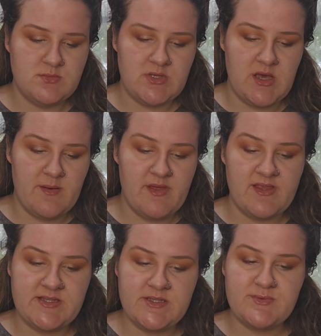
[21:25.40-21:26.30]

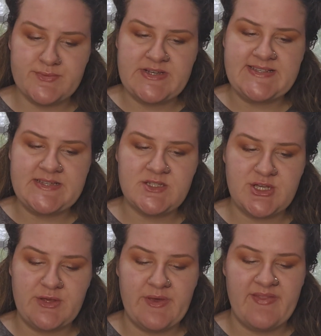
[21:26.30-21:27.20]
This is recent
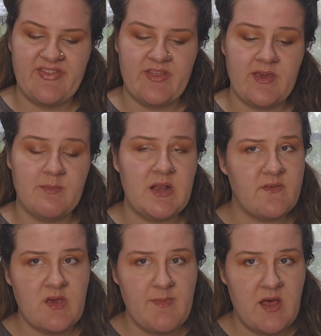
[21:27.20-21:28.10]
too. I think it might
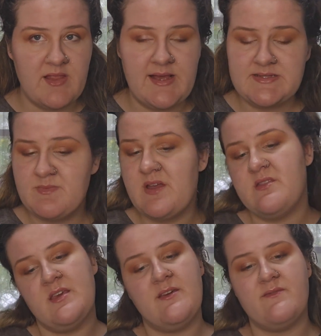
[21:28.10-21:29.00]
have come out last
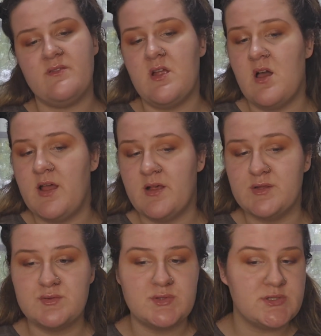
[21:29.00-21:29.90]
month, if not
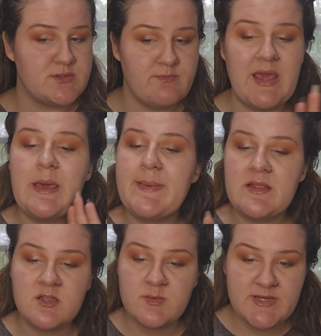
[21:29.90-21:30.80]
maybe a
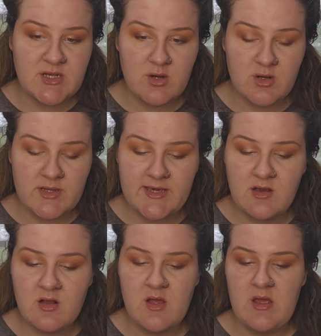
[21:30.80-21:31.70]
little bit
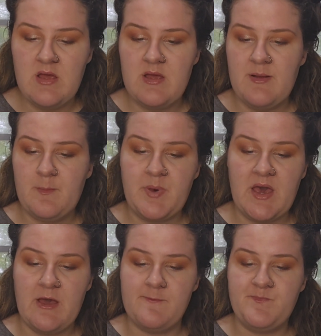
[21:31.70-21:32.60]
earlier.
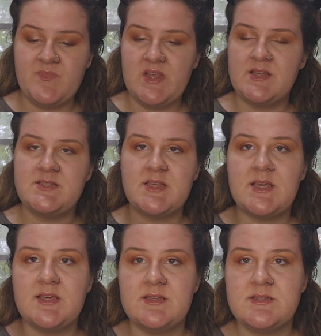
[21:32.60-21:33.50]
But this
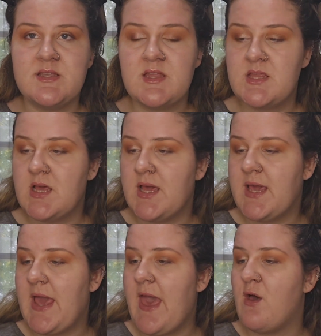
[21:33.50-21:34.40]
is
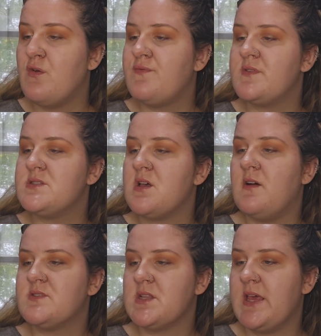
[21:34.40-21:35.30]
the e.l.f.
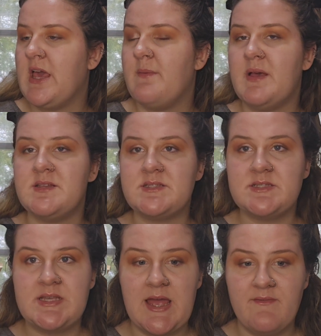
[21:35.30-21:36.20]
Soft Glam
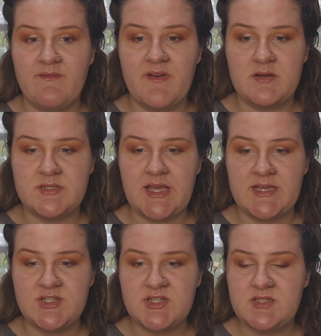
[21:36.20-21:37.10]
Satin
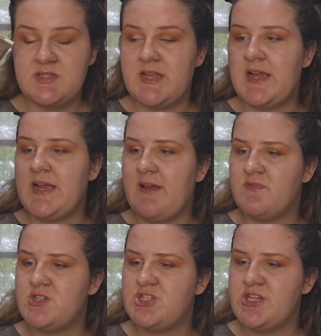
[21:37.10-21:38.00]
Foundation, and I have
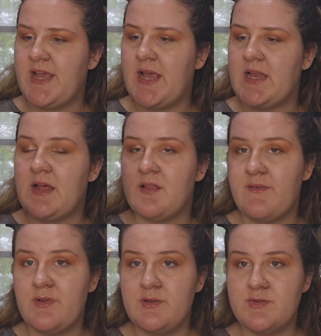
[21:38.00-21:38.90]
the shade
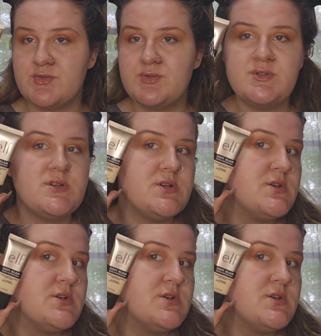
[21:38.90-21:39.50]
11 Neutral.